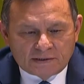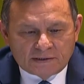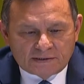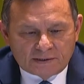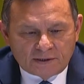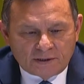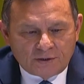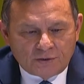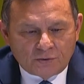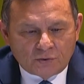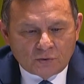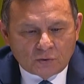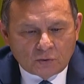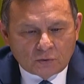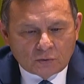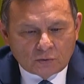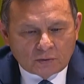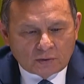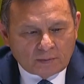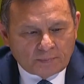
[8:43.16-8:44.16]
I thank the
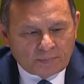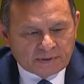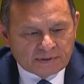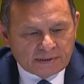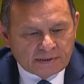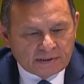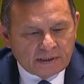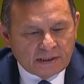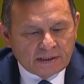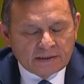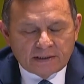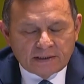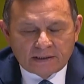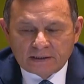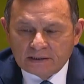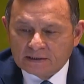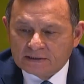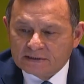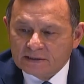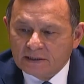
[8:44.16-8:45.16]
distinguished
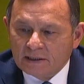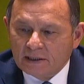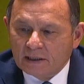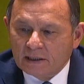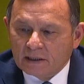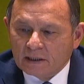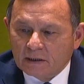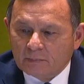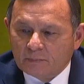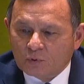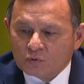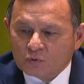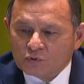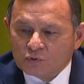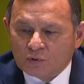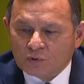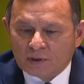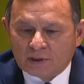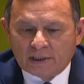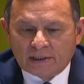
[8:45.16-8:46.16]
representative of
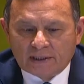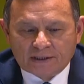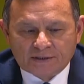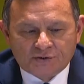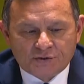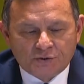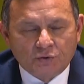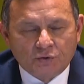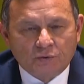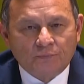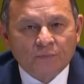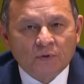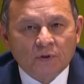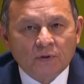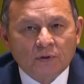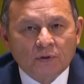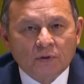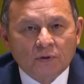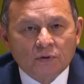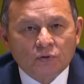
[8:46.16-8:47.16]
Sri Lanka for his
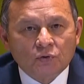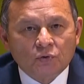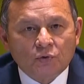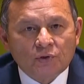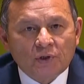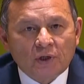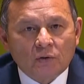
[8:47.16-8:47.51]
statement.